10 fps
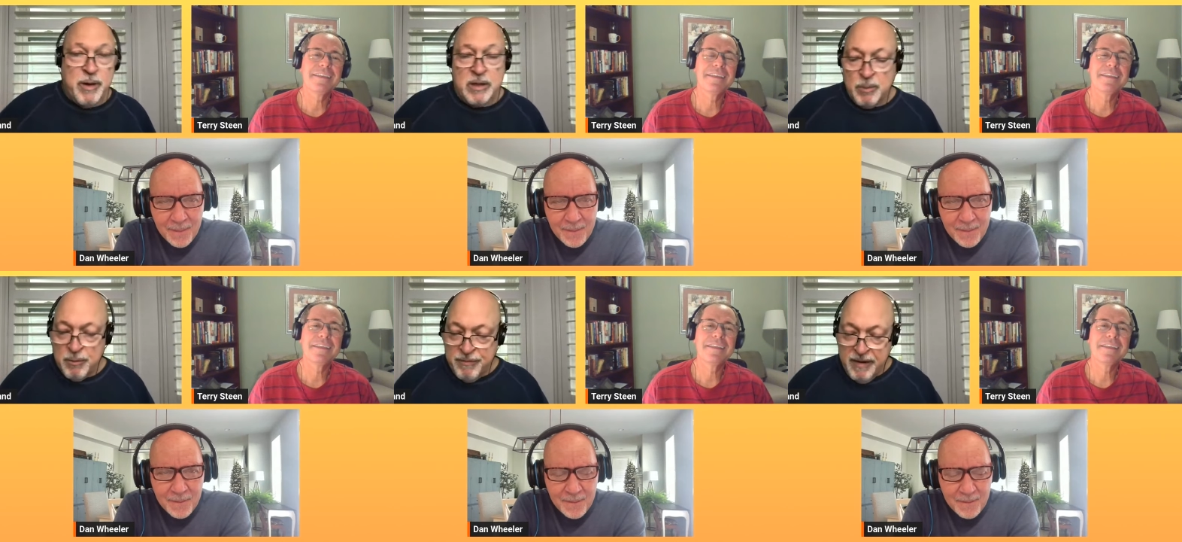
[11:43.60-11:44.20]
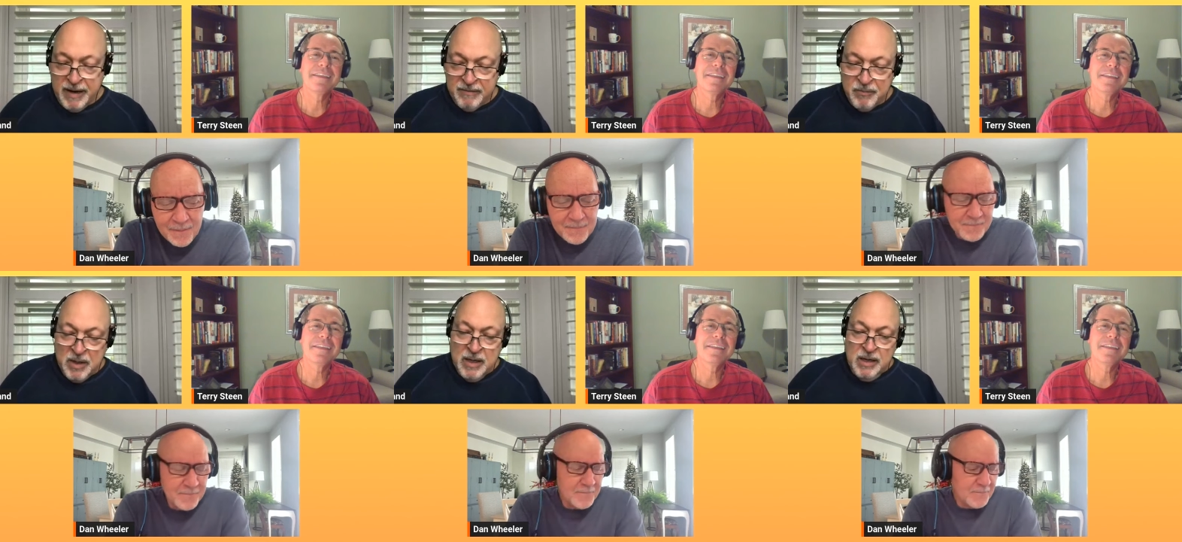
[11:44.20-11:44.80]
Speaker 1: point, number five.
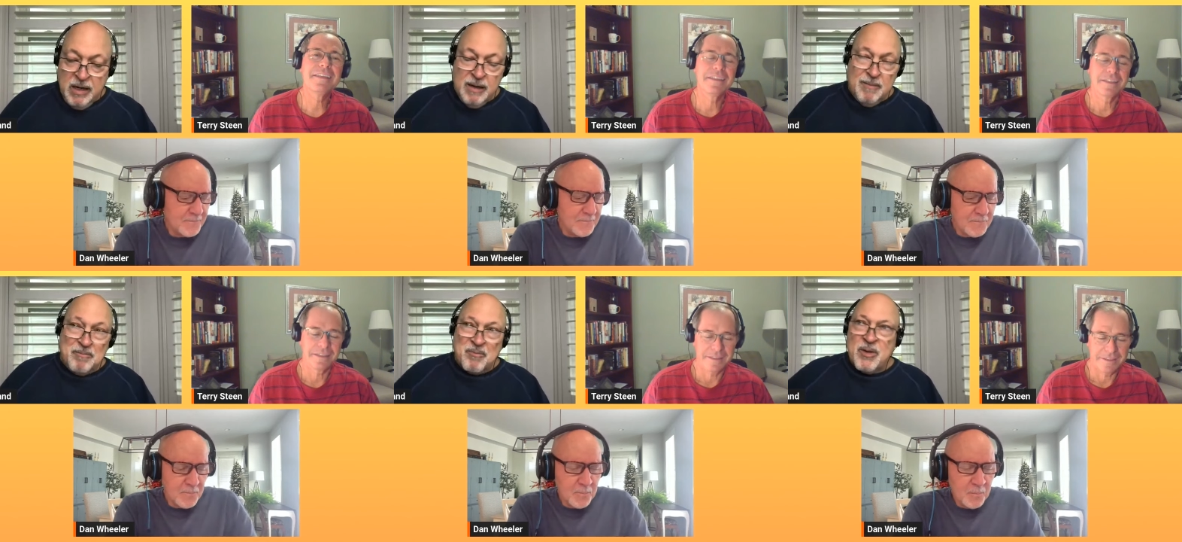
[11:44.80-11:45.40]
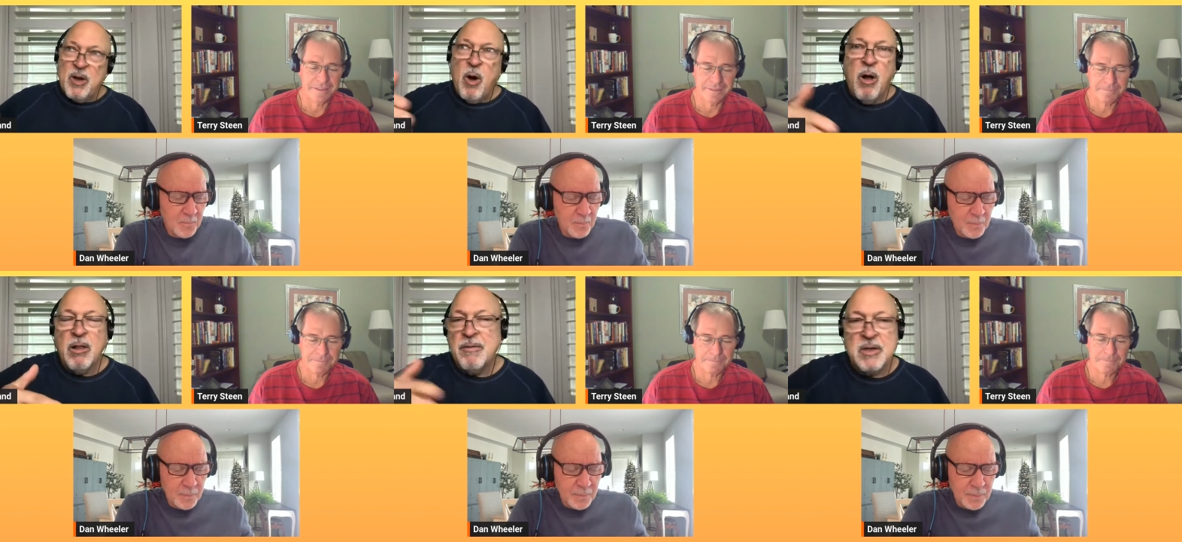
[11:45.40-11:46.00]
Um,
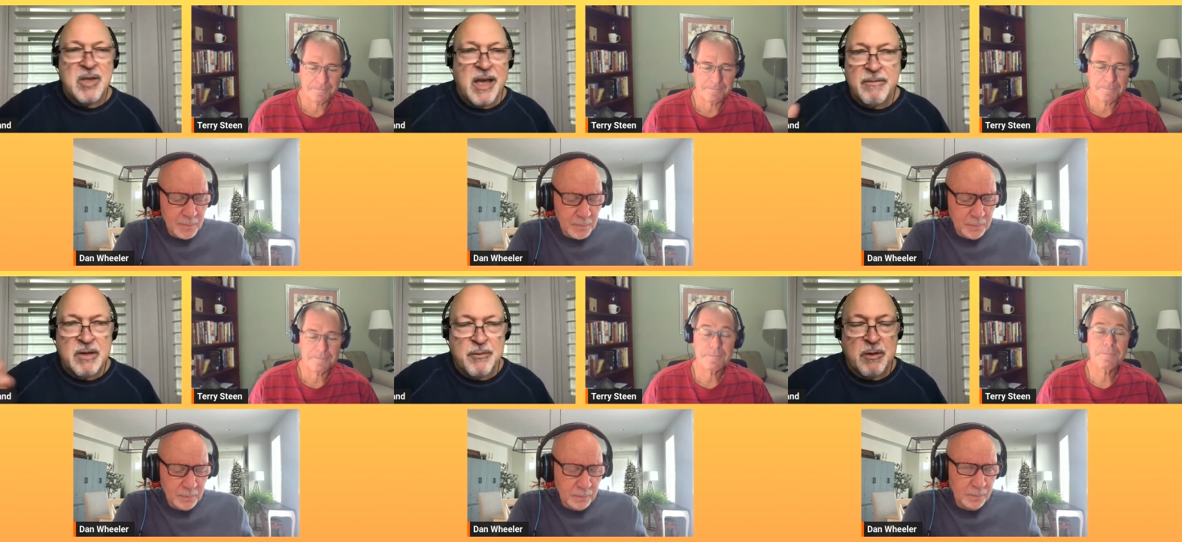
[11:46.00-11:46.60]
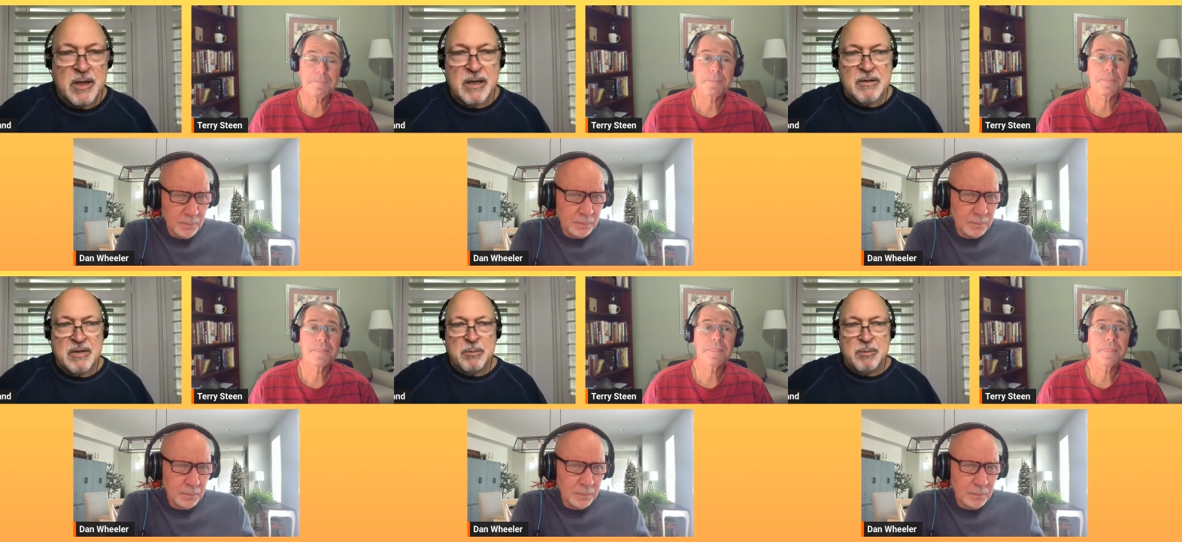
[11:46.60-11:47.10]
all of us have different gifts.